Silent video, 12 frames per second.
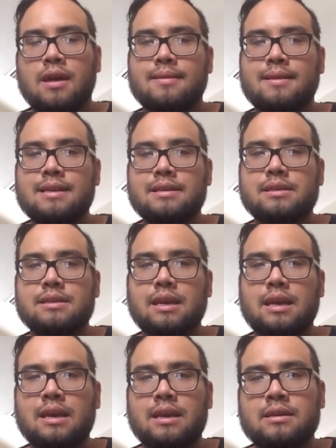This
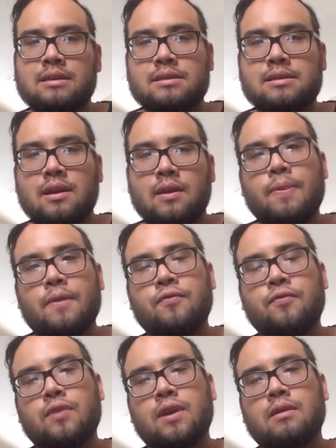is the
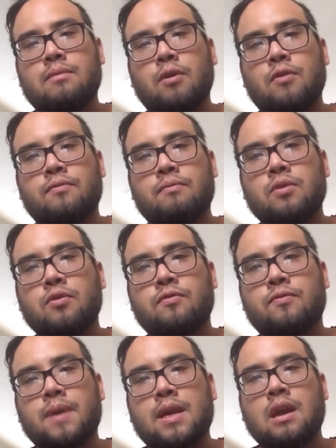freedom of
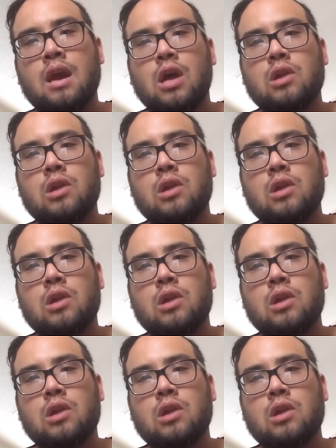movement.